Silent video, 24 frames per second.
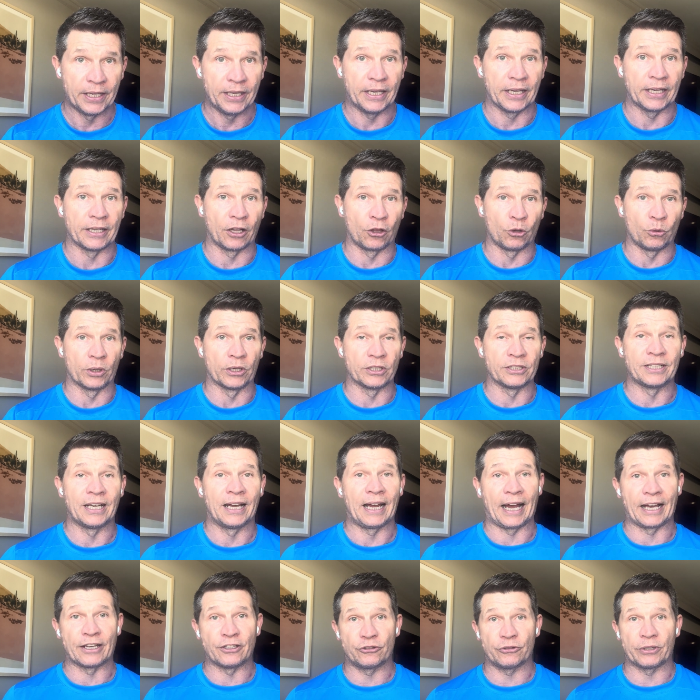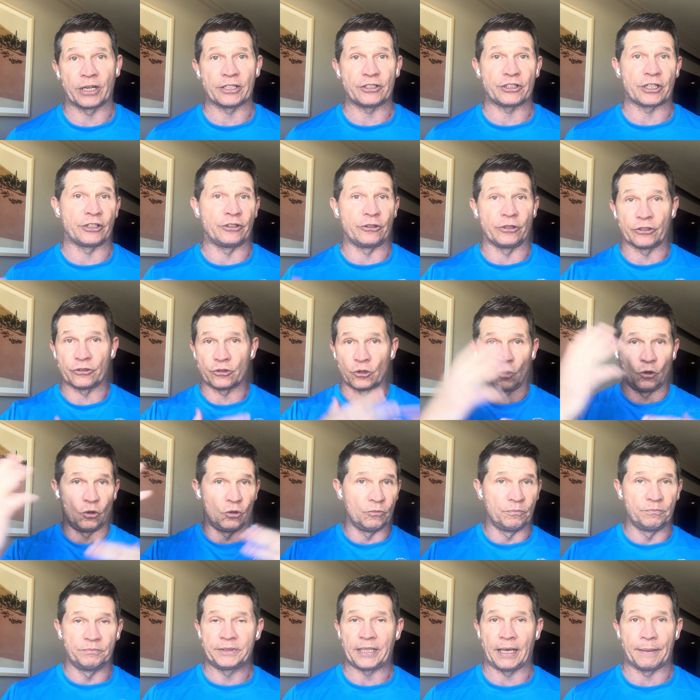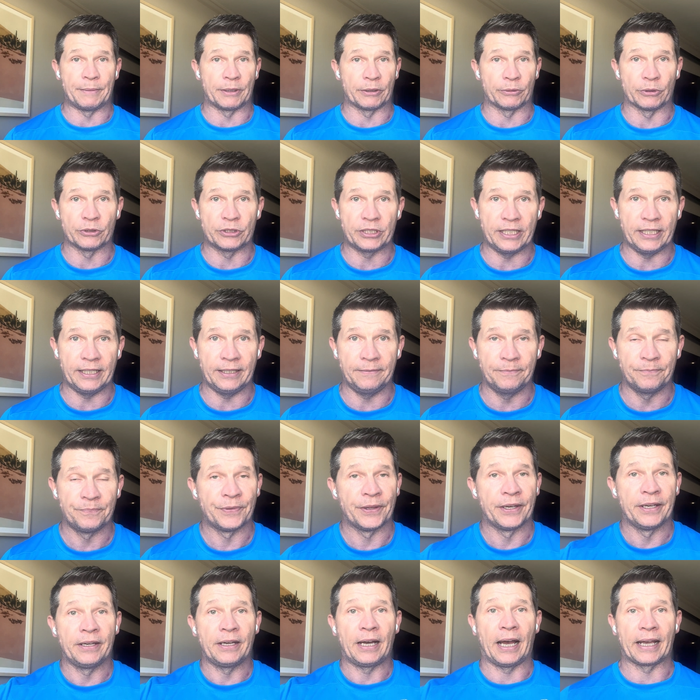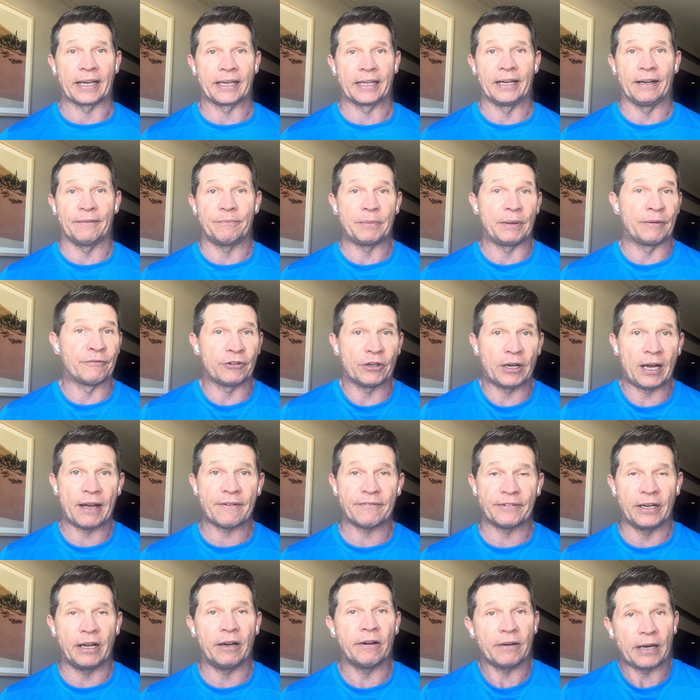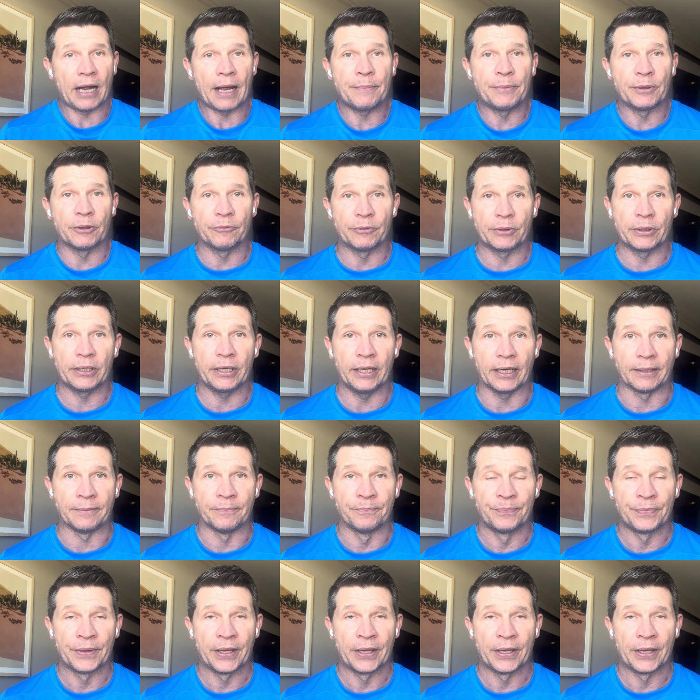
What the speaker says: In other words, I stretch, I do this whole 10-minute routine, I get up and for half an hour, I feel pretty good.